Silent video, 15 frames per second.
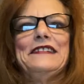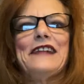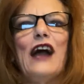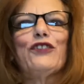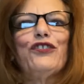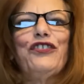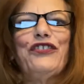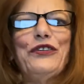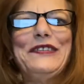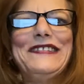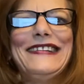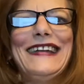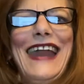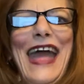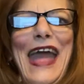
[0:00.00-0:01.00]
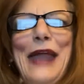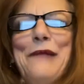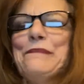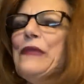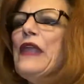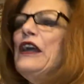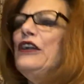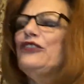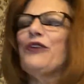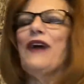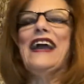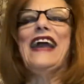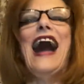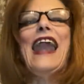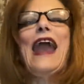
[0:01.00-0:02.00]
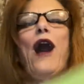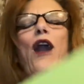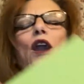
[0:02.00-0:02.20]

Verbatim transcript: Dr. Seuss today? So I got out